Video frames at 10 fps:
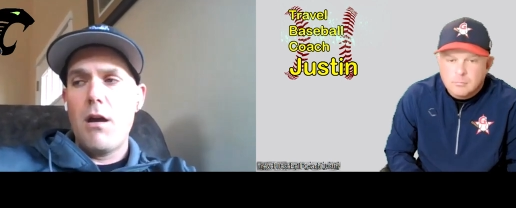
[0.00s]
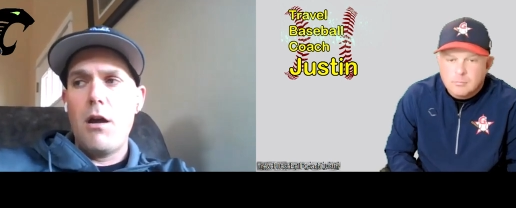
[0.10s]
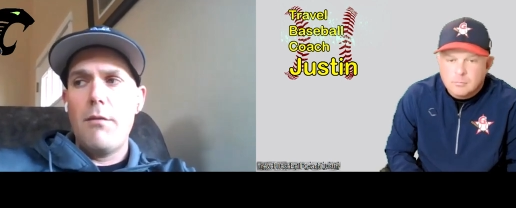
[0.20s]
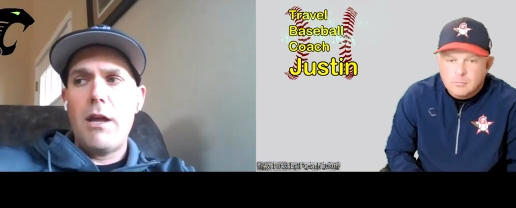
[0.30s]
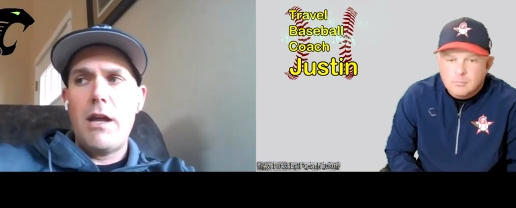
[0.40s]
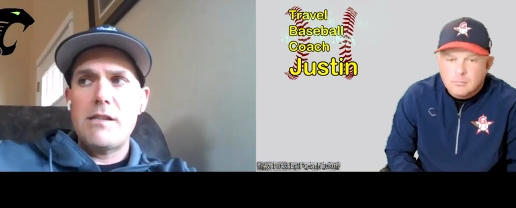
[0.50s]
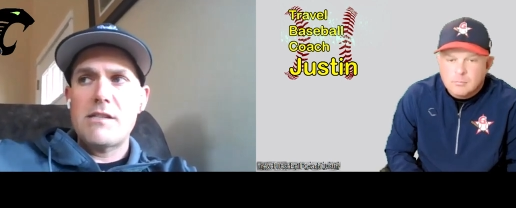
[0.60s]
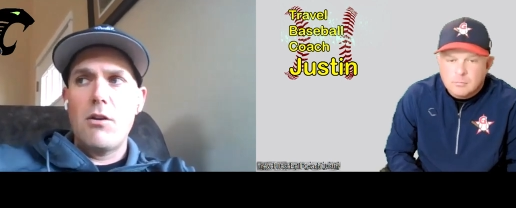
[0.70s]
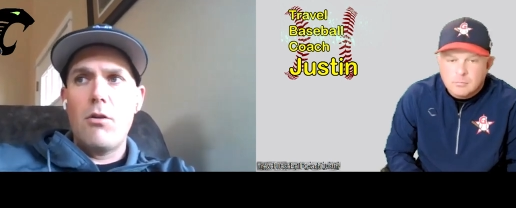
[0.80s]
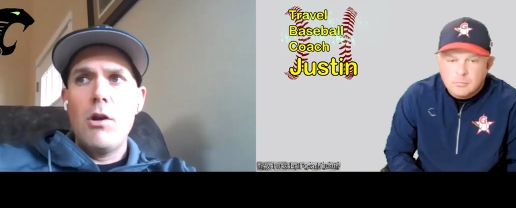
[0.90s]
Speaker 1: um,
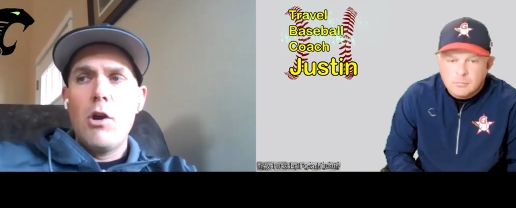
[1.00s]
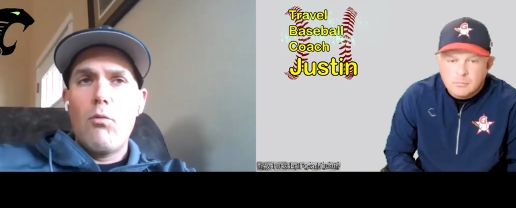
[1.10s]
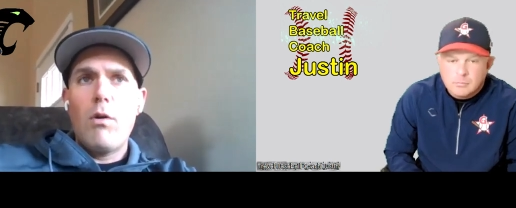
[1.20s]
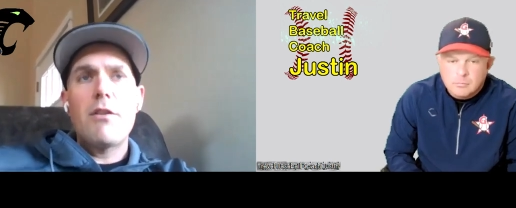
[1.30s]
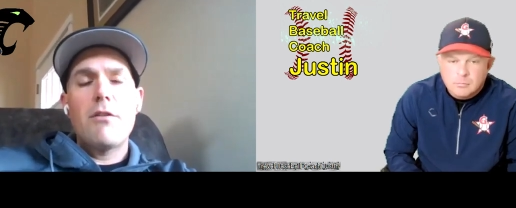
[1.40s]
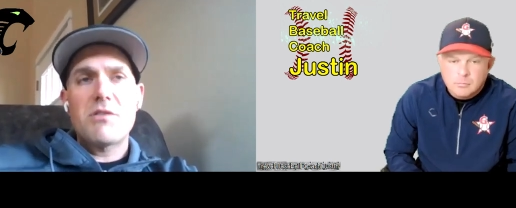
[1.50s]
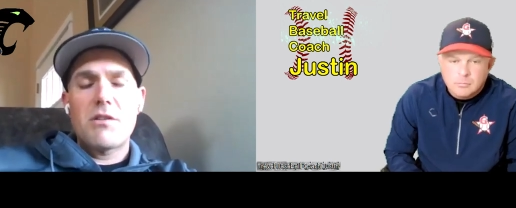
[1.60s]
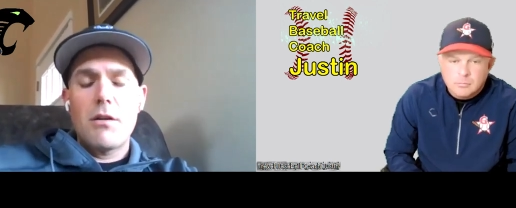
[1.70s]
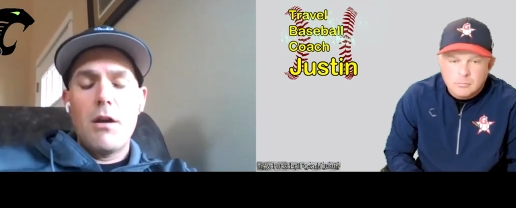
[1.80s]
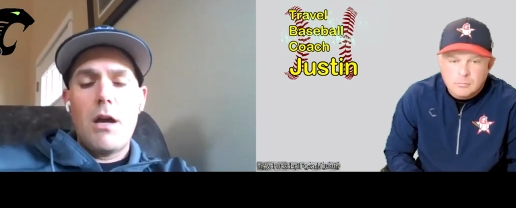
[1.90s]
and so one of
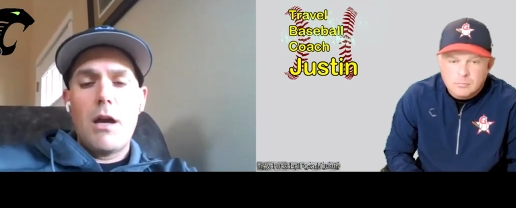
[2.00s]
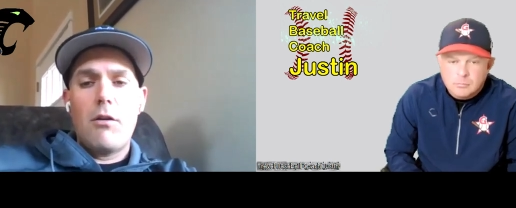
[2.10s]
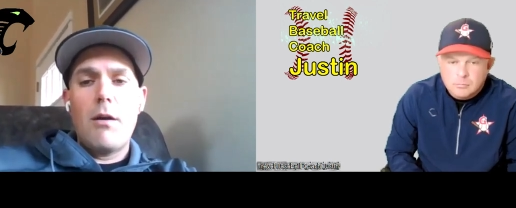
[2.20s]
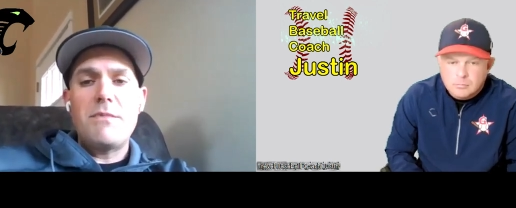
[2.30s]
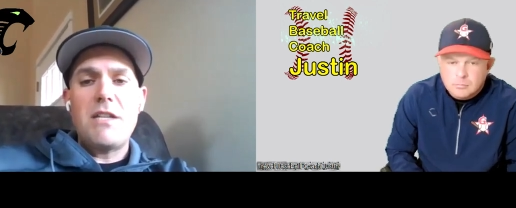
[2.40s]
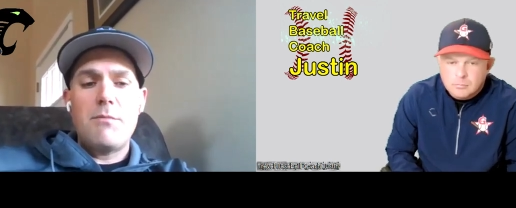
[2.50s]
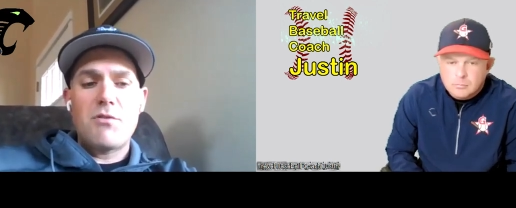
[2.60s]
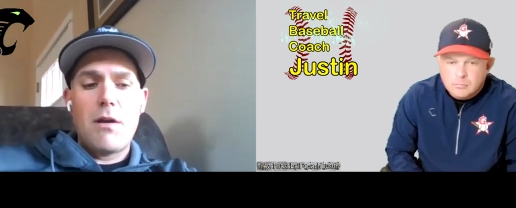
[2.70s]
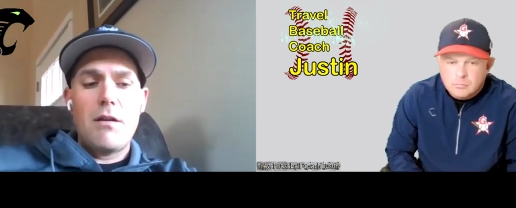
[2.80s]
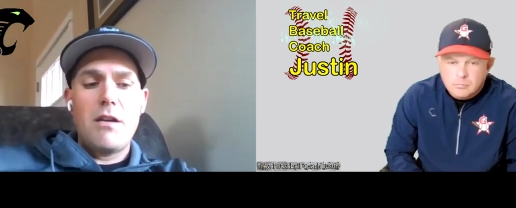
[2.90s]
those uh, club
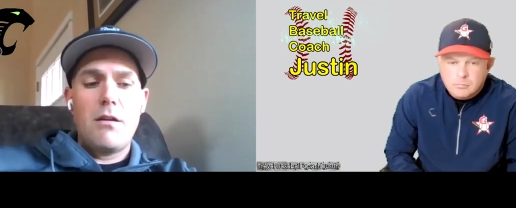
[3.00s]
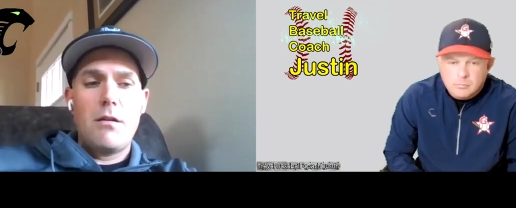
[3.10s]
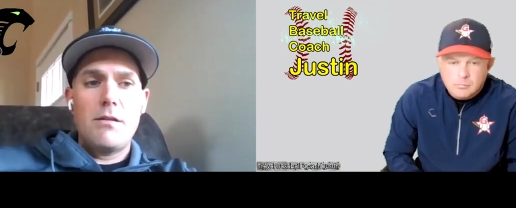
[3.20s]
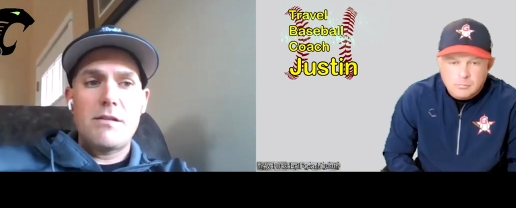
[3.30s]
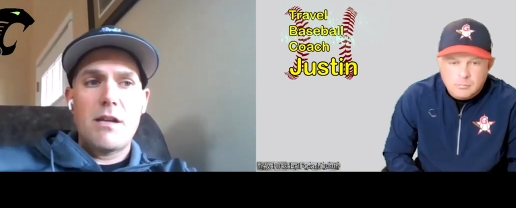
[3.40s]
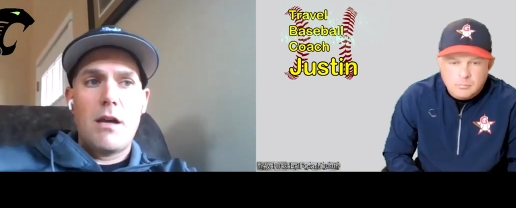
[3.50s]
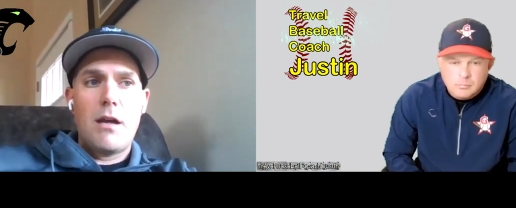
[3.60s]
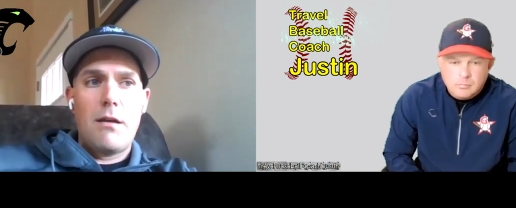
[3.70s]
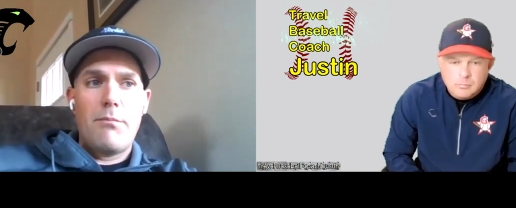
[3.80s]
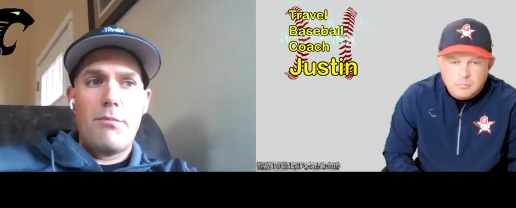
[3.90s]
teams around here is
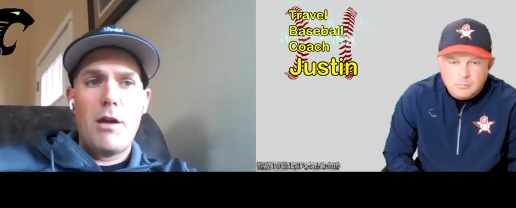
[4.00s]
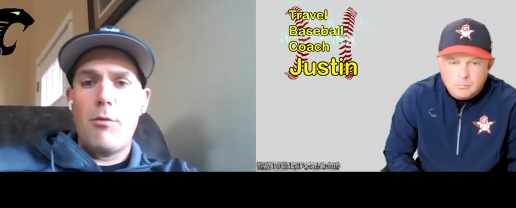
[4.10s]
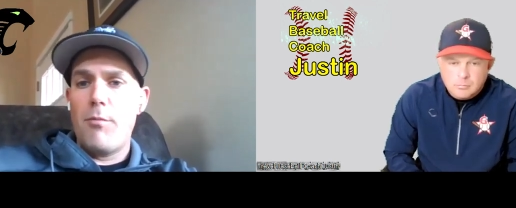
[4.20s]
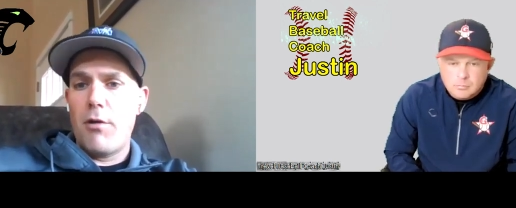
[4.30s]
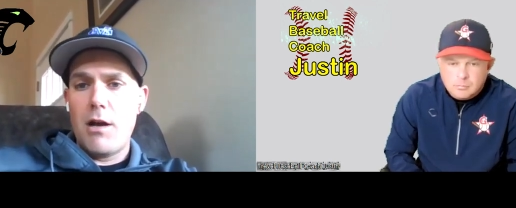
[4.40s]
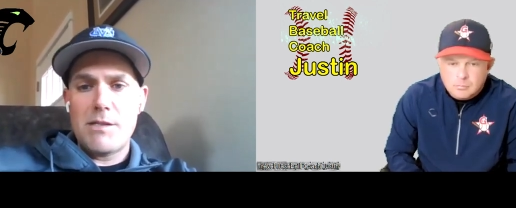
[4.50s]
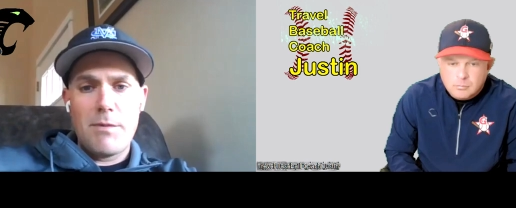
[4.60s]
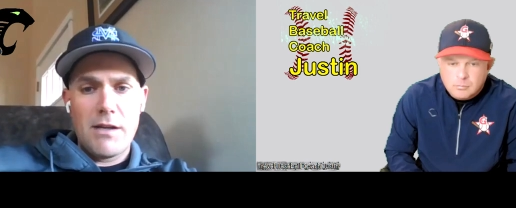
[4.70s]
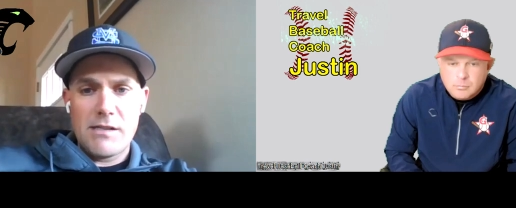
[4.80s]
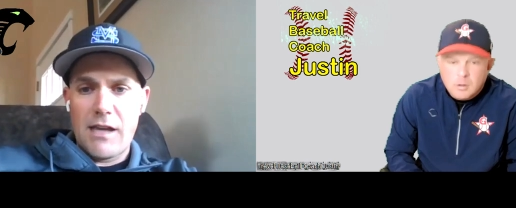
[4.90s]
uh, ball
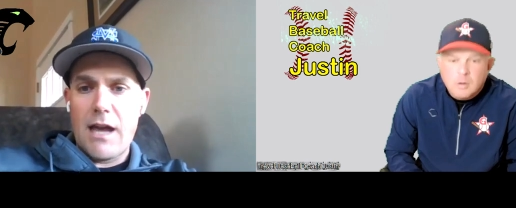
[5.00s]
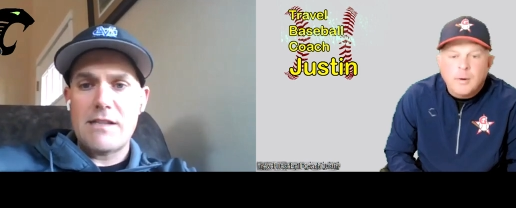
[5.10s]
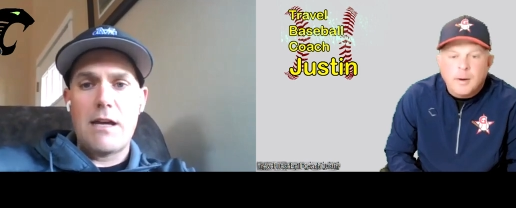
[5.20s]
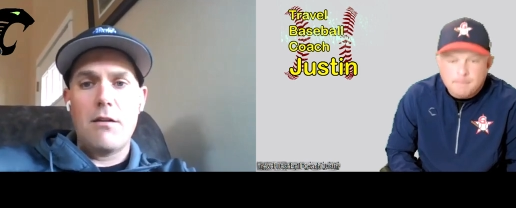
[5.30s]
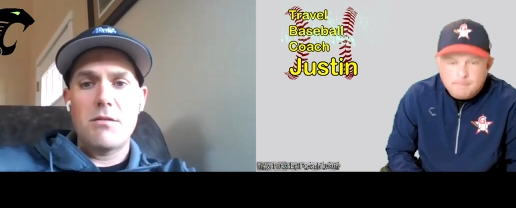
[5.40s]
Prospects, Gas right.